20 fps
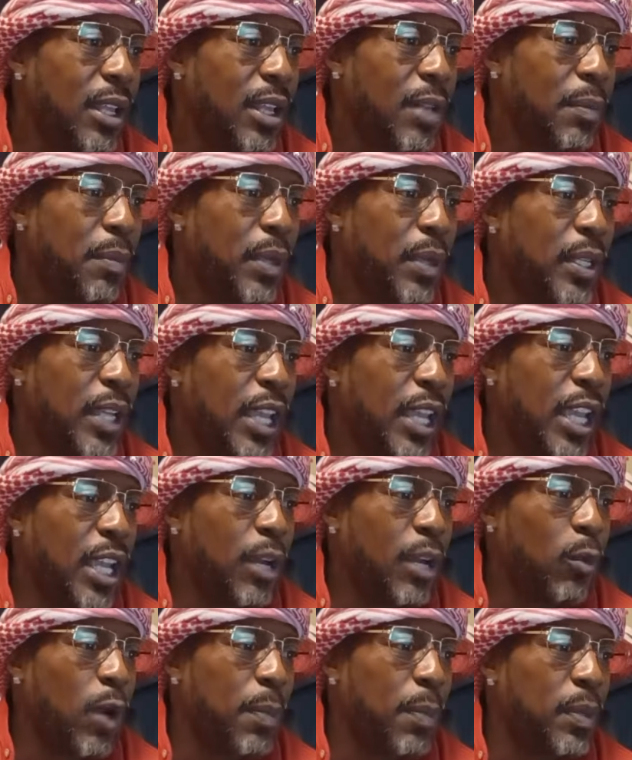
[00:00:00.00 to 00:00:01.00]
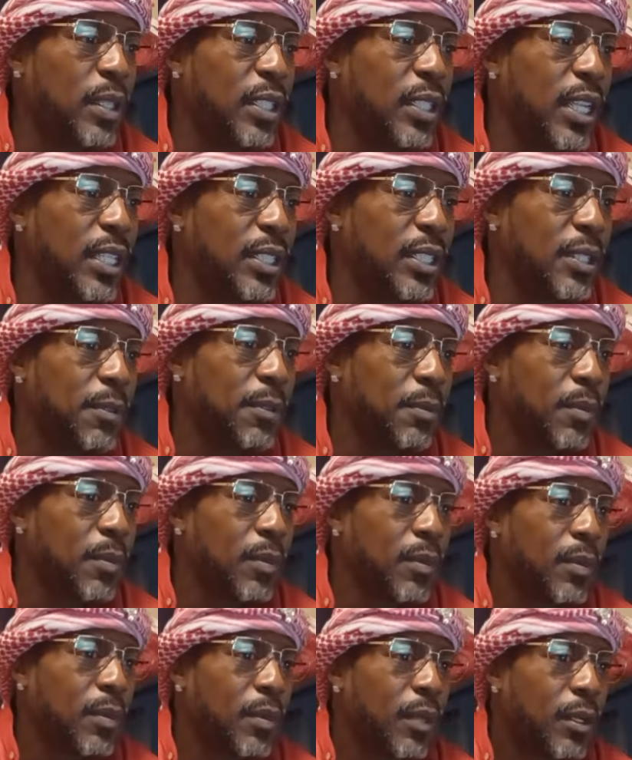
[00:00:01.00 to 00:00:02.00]
But the hair represents,
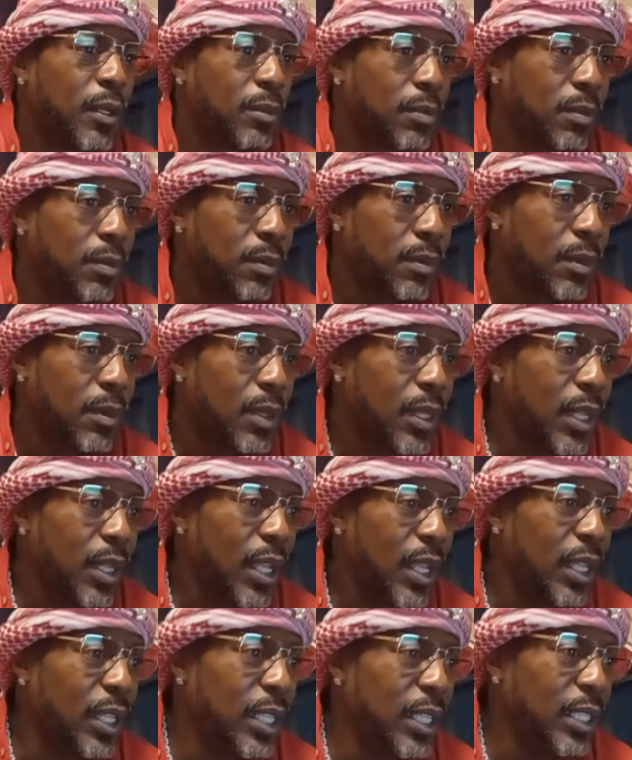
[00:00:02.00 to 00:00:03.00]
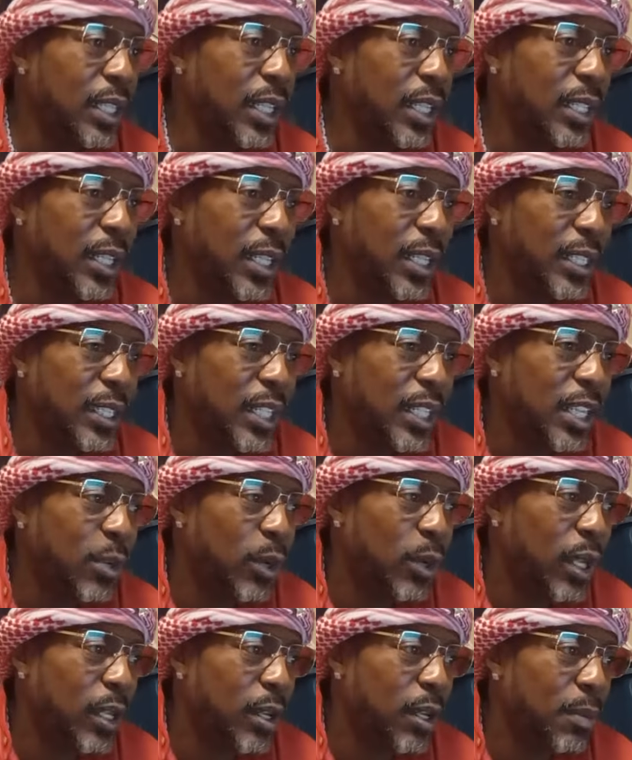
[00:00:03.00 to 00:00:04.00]
let's deal with
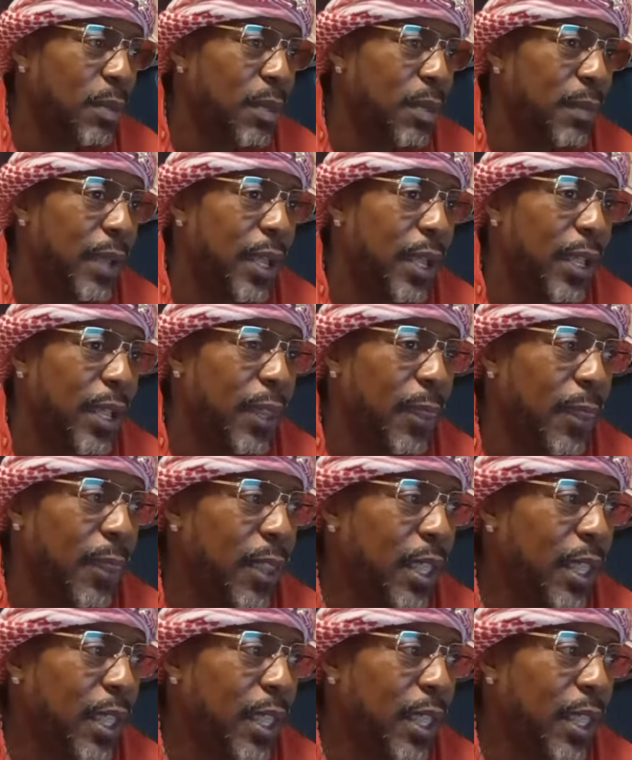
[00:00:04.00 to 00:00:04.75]
it a little bit, man.